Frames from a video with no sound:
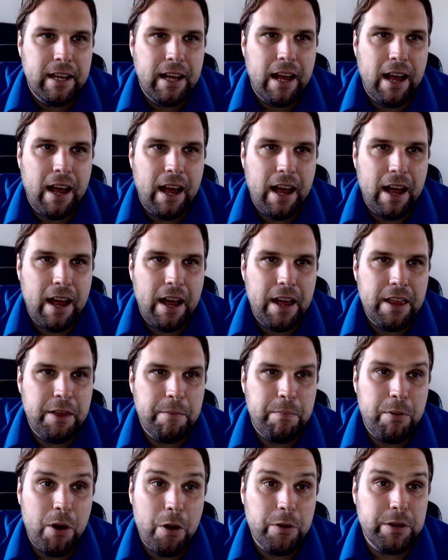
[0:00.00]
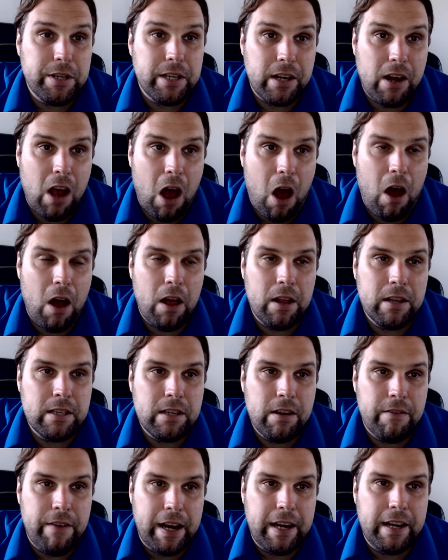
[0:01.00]
the pros and cons
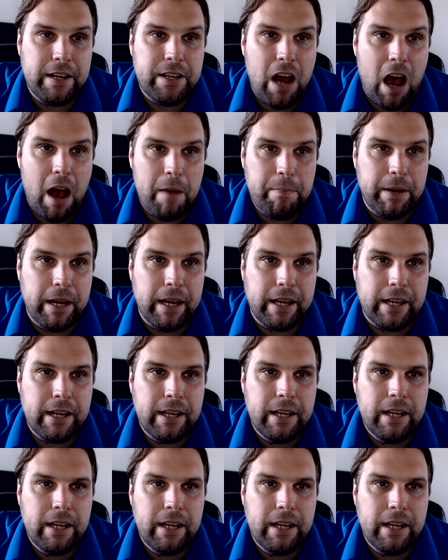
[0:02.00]
of any topic,